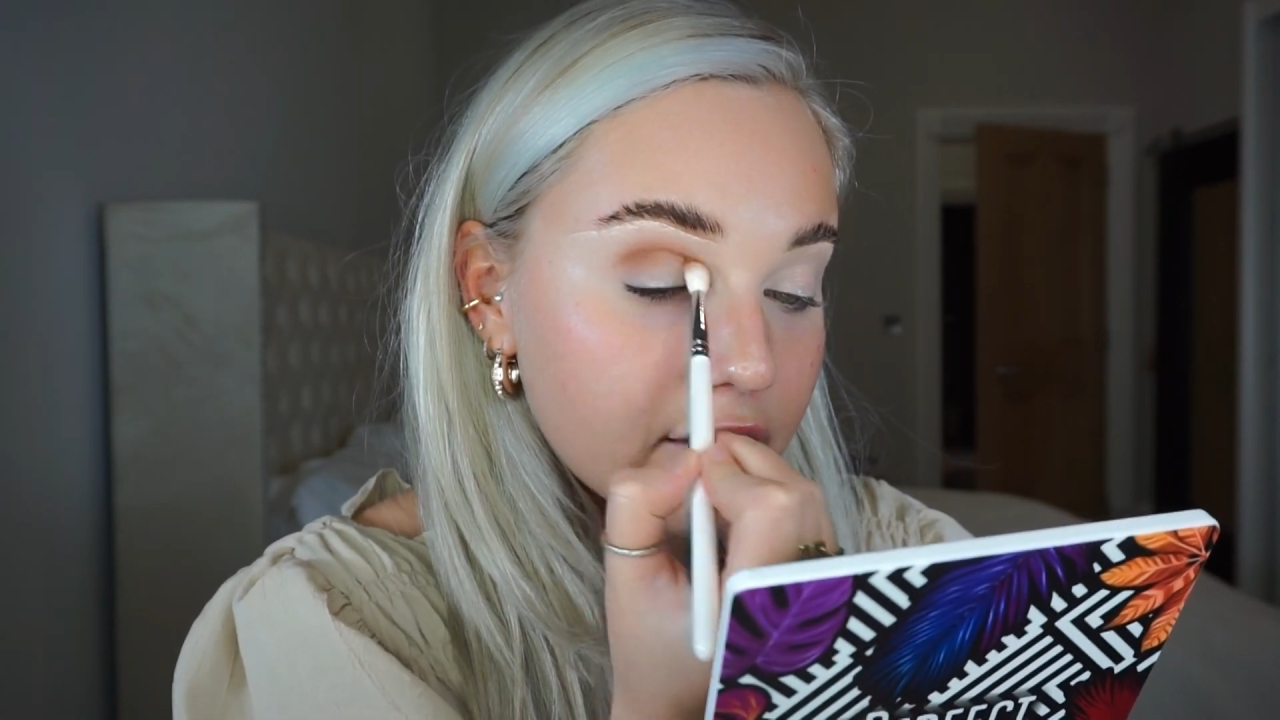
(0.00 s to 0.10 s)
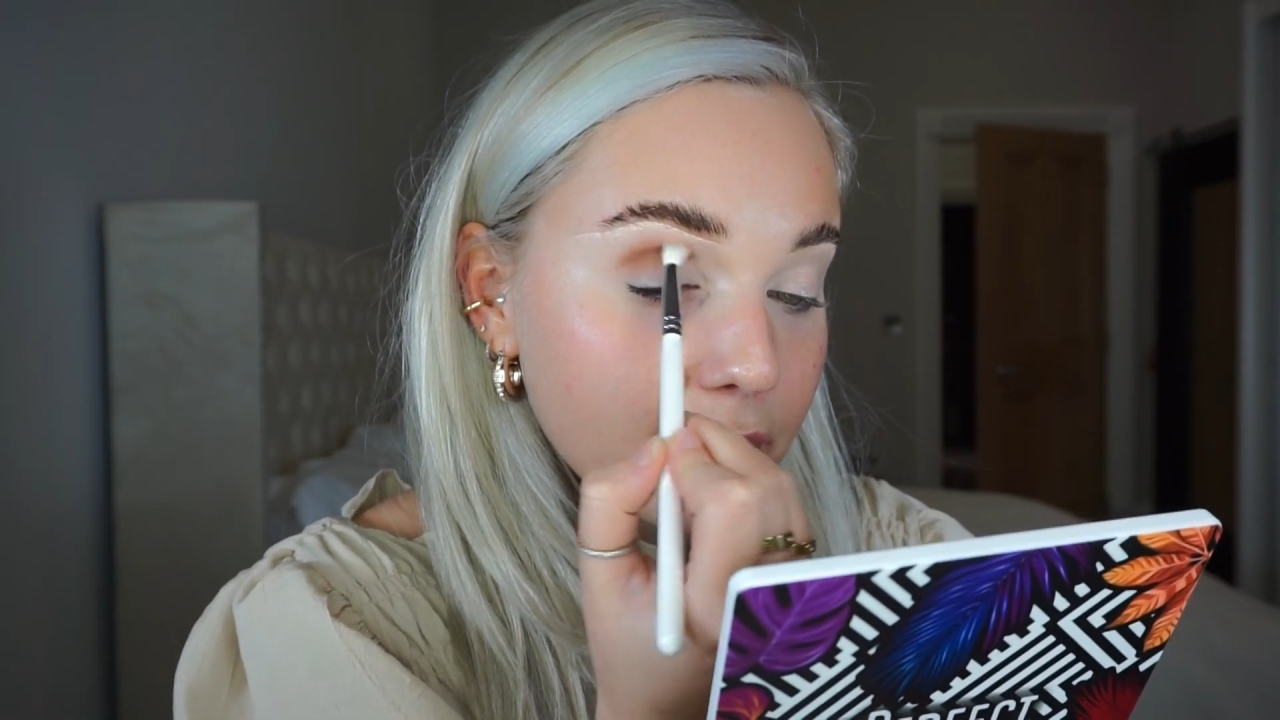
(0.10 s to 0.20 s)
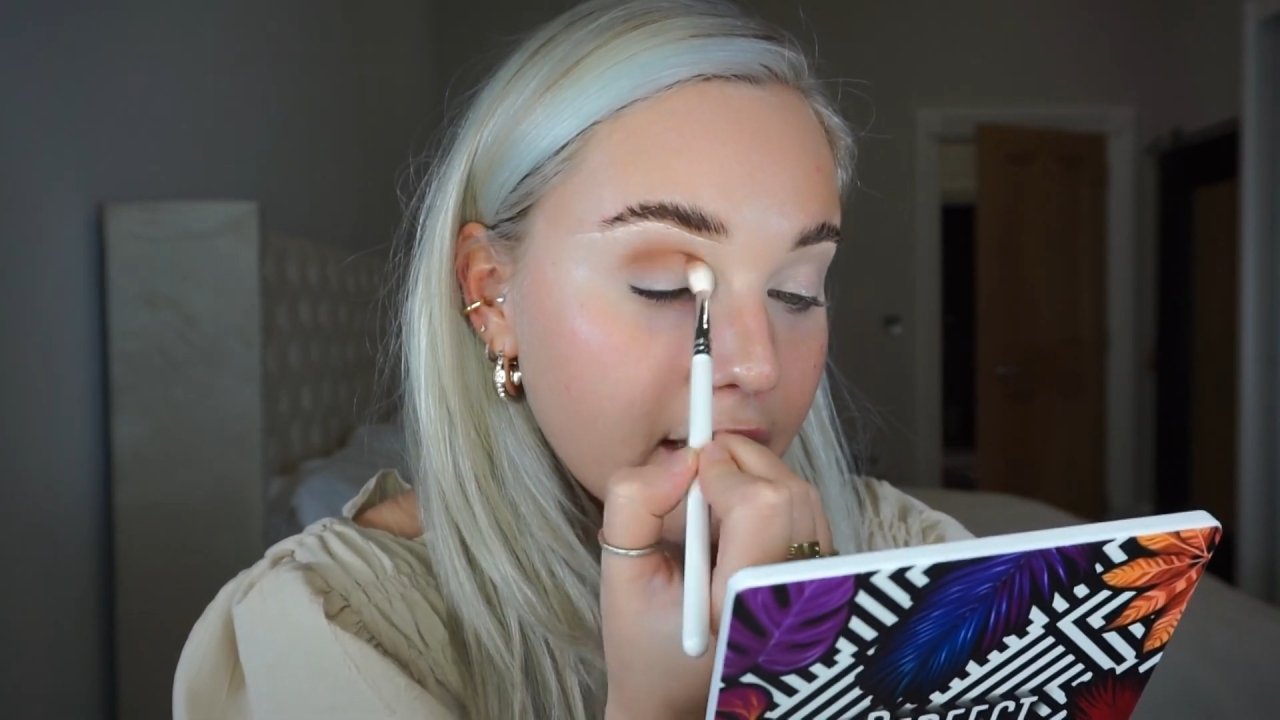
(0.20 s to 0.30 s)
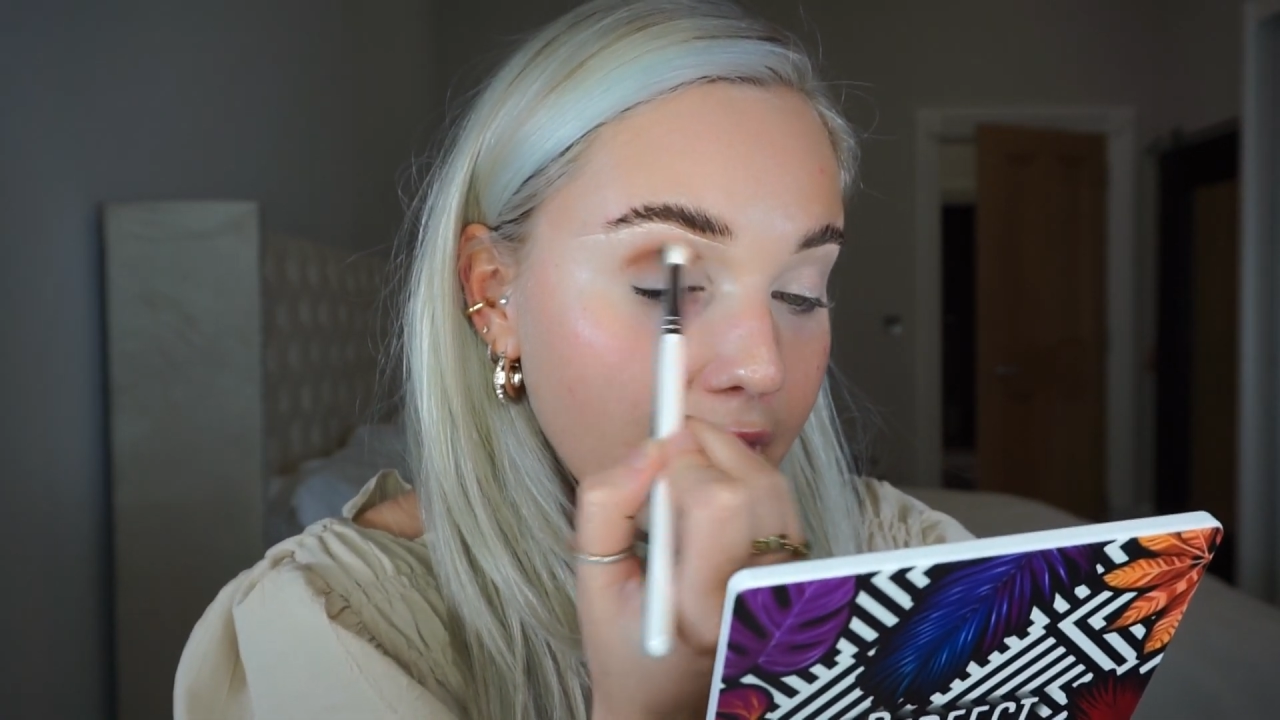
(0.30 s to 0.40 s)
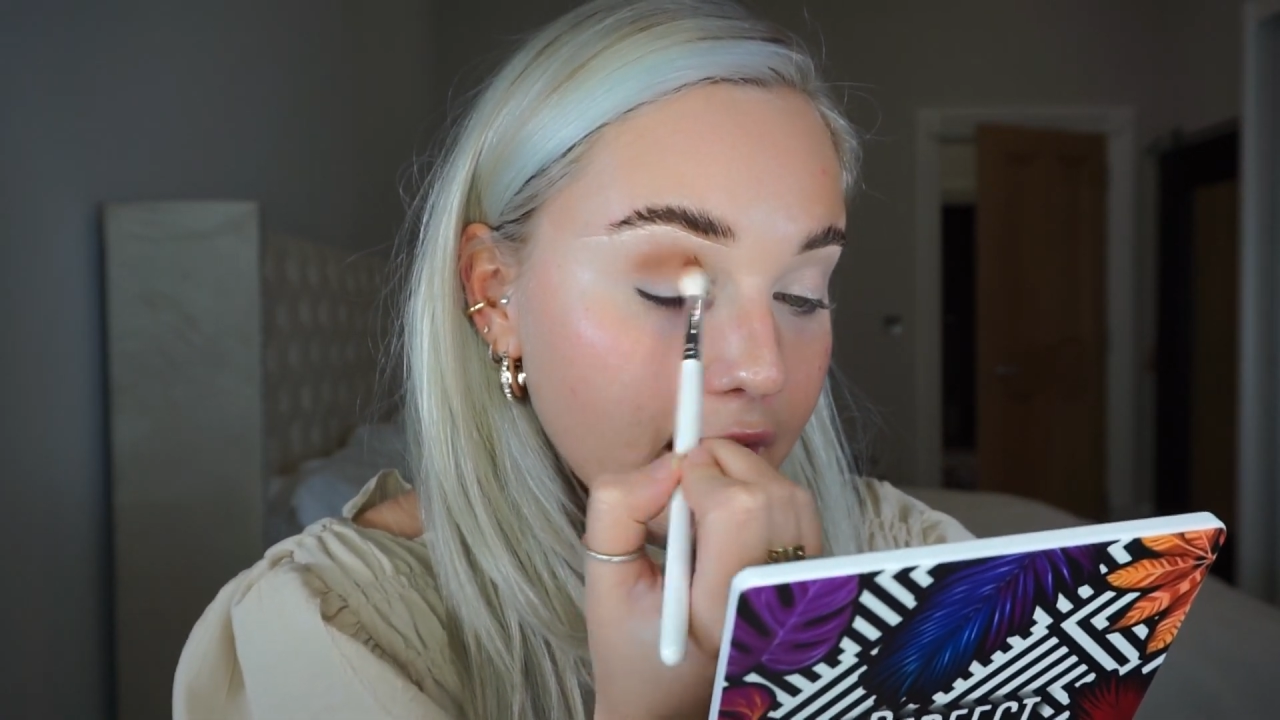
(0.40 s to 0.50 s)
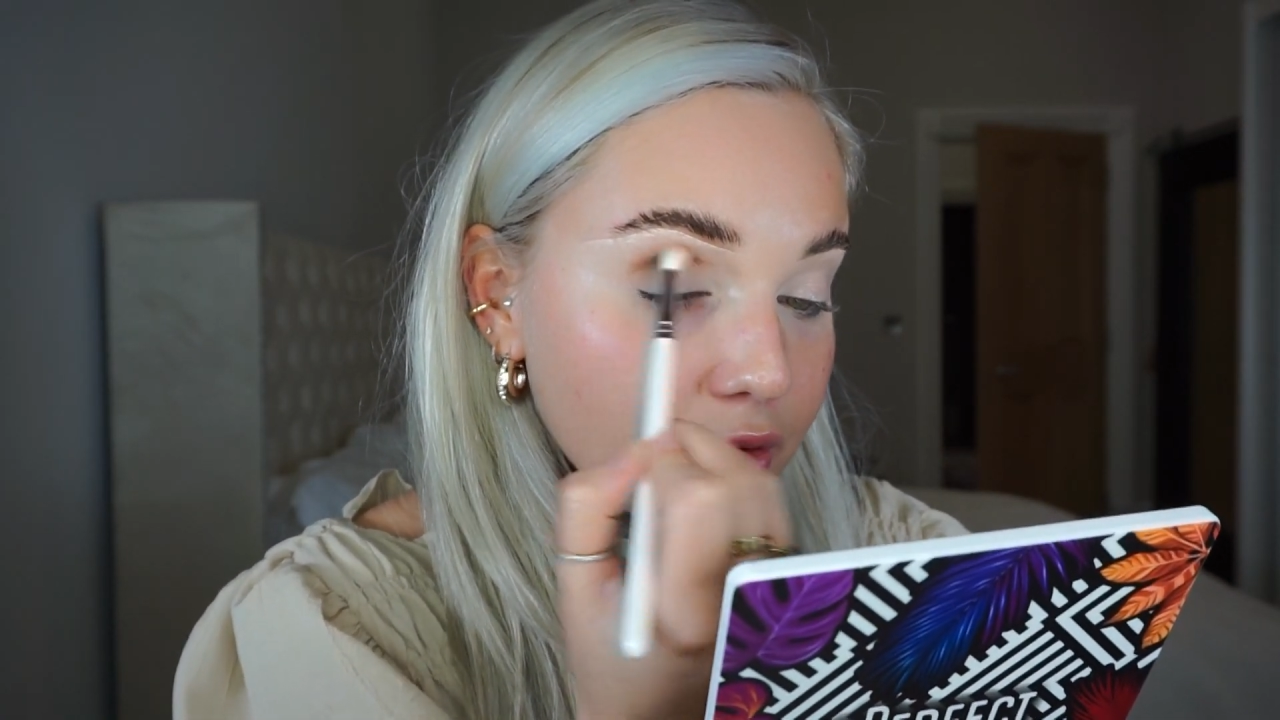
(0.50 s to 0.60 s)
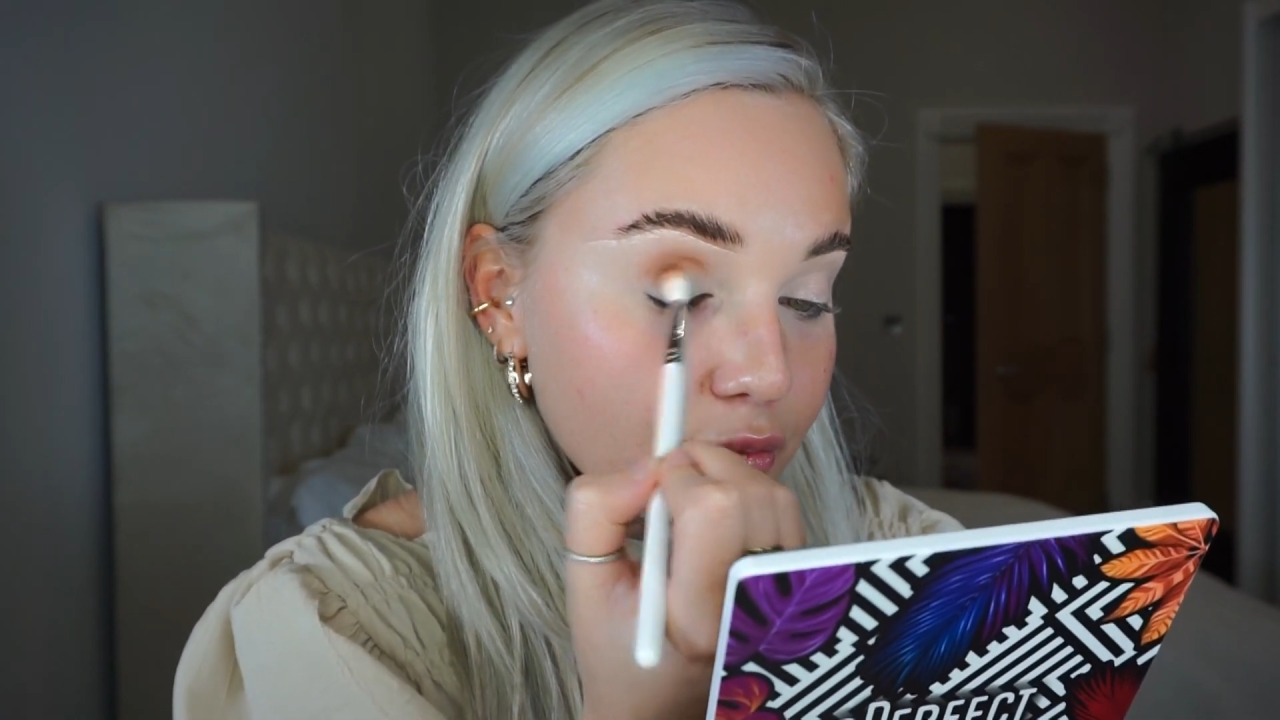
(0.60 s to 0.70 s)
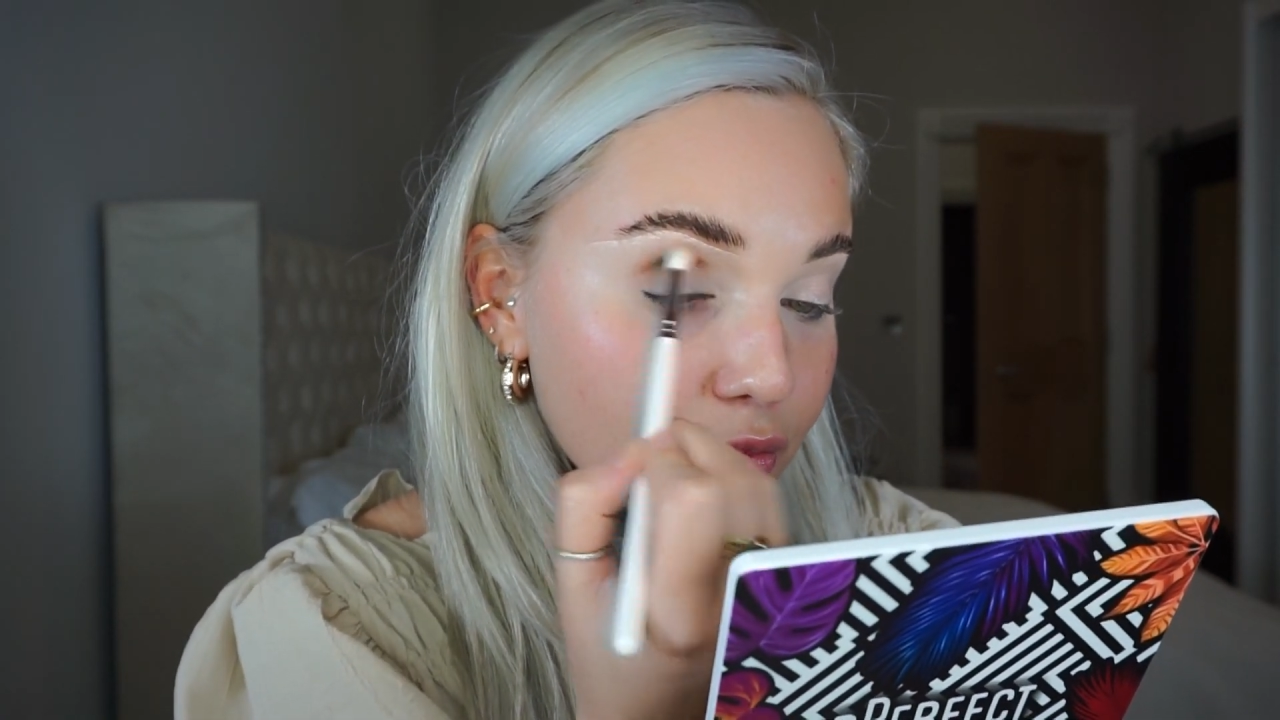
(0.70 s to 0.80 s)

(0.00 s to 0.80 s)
as we can.